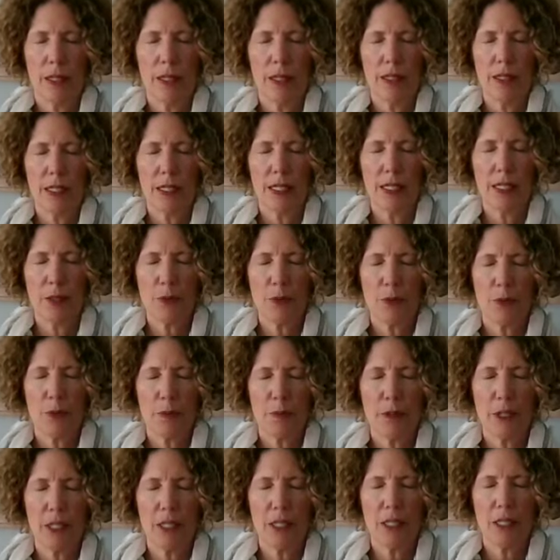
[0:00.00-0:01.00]
And as we
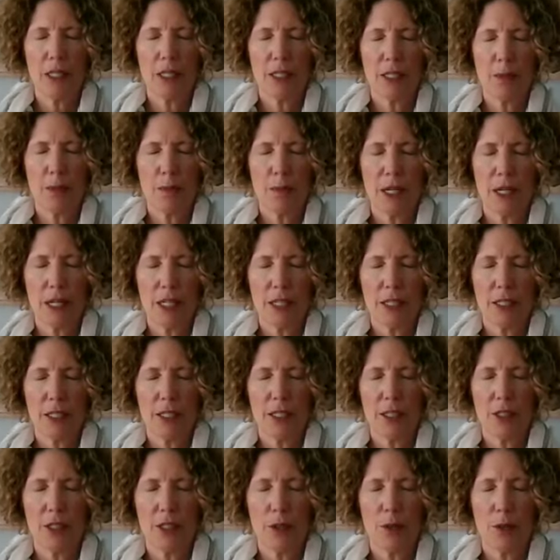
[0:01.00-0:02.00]
bring this
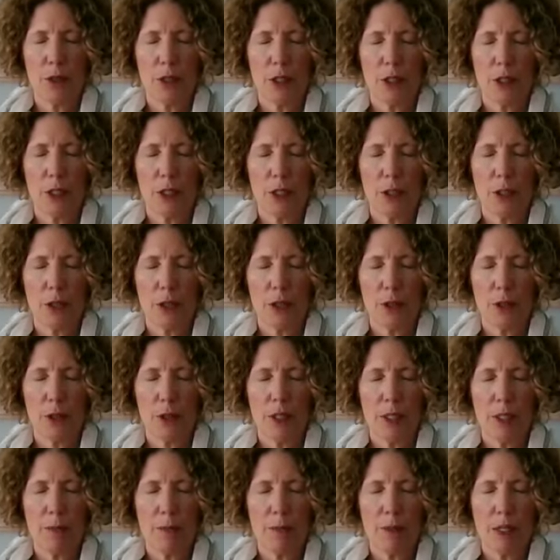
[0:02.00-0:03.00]
practice to a close,